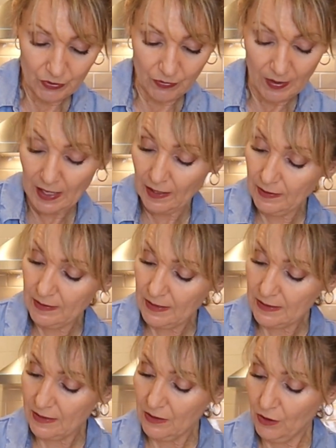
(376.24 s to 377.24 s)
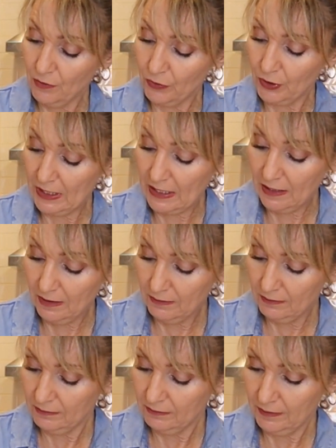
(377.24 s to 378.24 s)
so that it doesn't
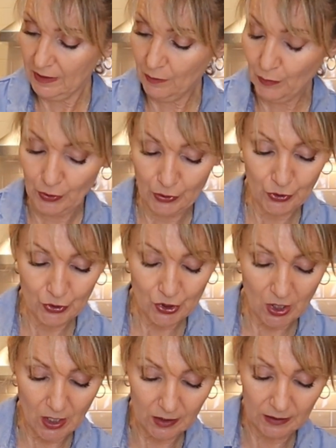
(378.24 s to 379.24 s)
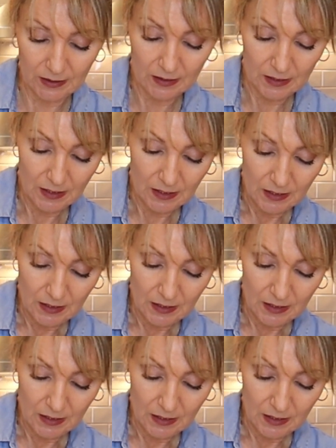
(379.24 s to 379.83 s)
overheat and burn your chocolate.